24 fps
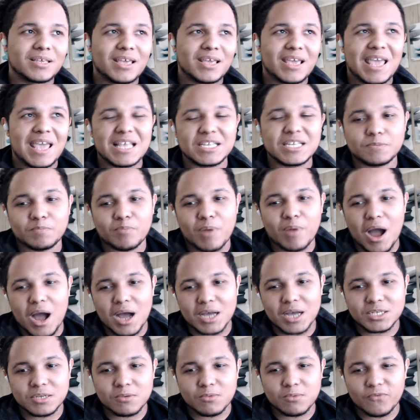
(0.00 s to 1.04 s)
it's
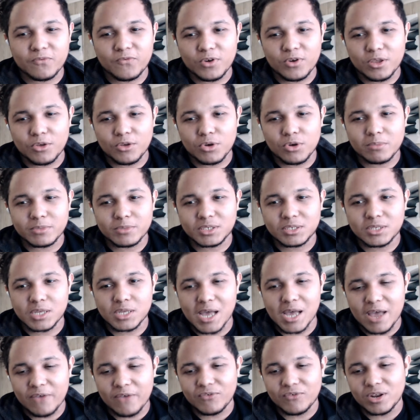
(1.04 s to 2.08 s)
possible for Gilgamesh to
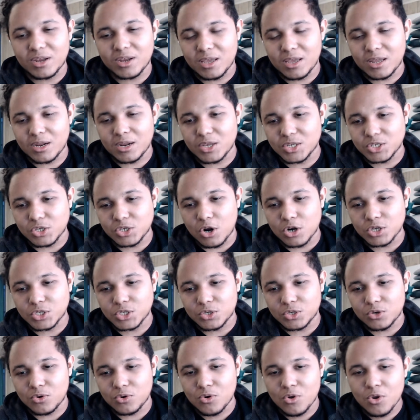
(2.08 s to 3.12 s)
have it in his
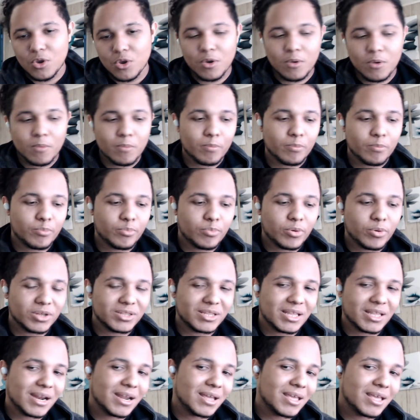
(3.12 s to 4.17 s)
arsenal, but
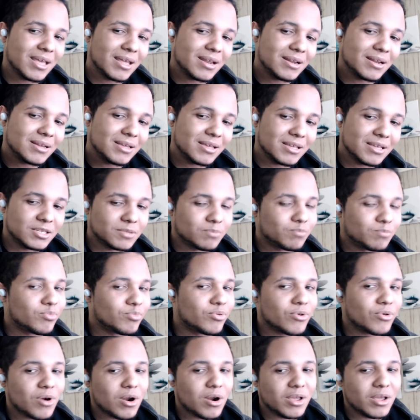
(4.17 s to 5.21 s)
then again,
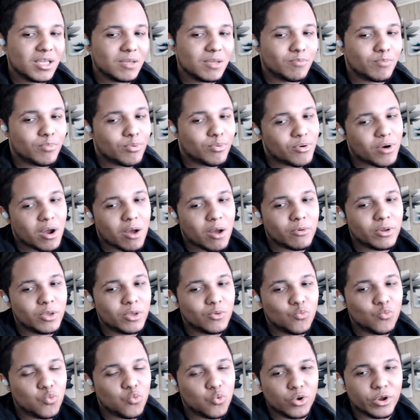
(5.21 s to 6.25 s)
he probably
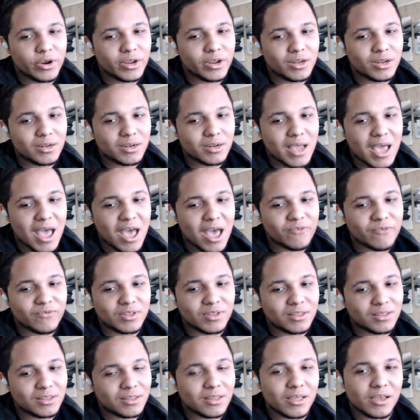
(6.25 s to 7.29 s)
wouldn't have it
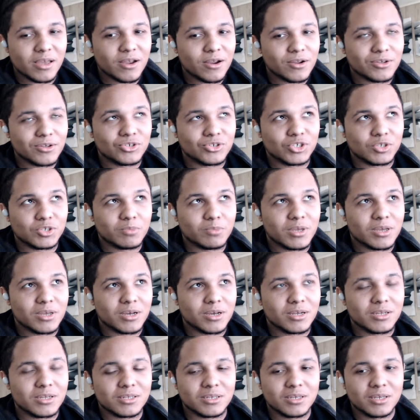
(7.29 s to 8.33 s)
there just
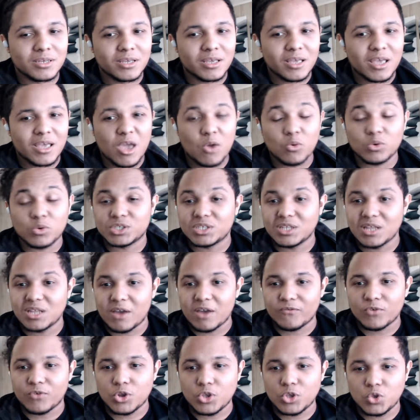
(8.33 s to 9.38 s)
because it was
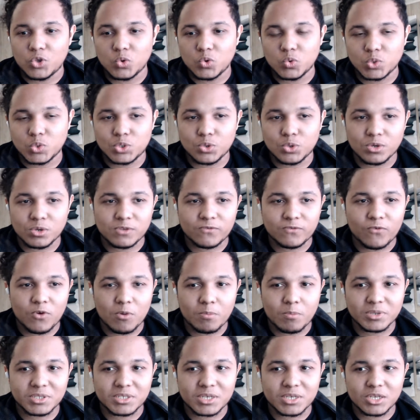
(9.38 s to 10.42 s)
never used to its full
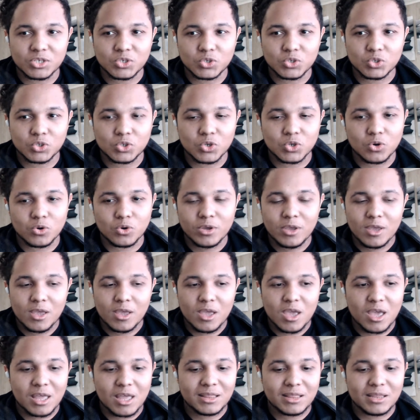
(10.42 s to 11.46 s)
potential. So
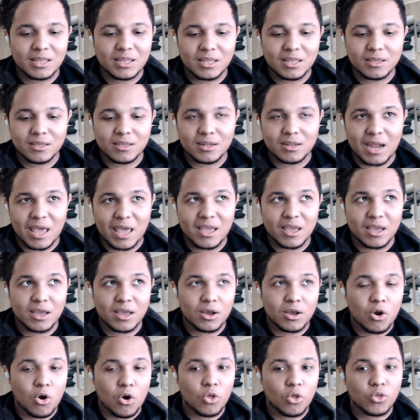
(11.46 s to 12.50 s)
it, like,
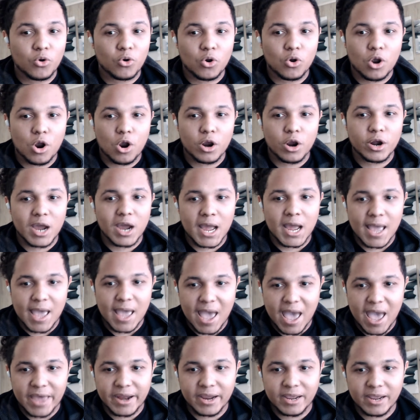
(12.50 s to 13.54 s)
although Karna
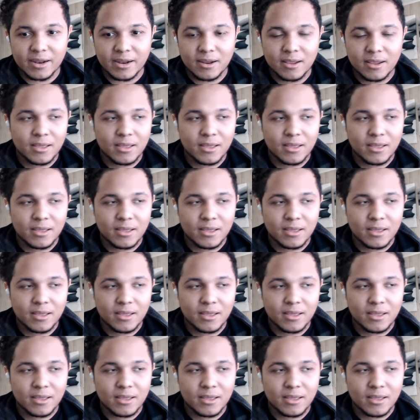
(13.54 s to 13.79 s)
had it,